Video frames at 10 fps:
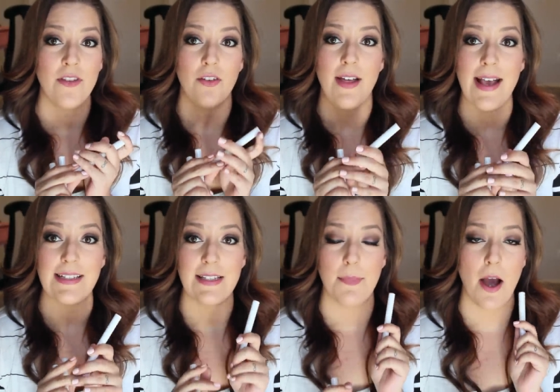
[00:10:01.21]
Their
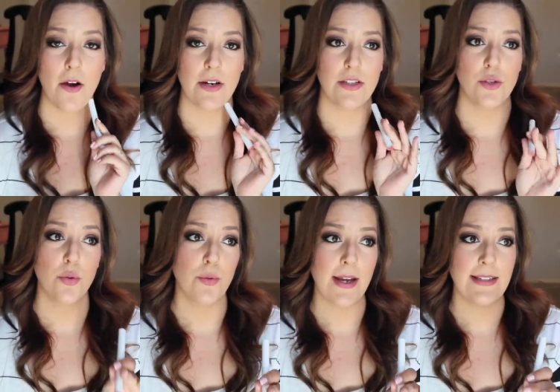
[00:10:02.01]
lasting power is
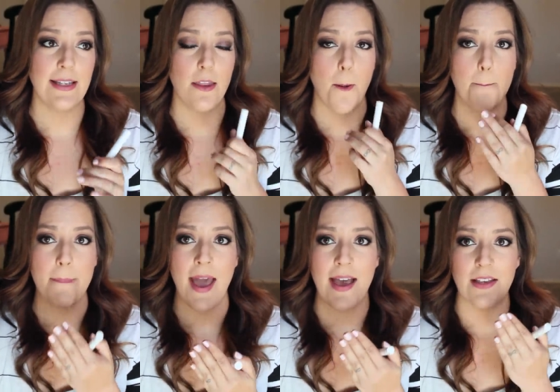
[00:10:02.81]
crazy. Their
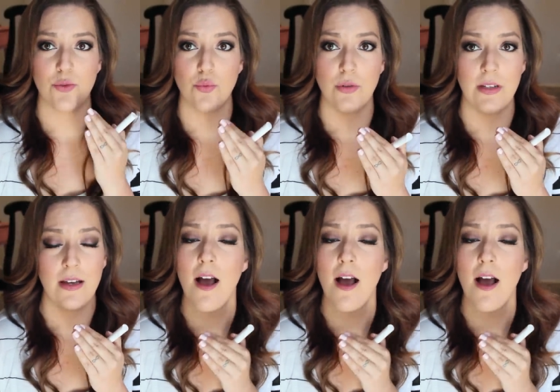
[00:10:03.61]
matte is really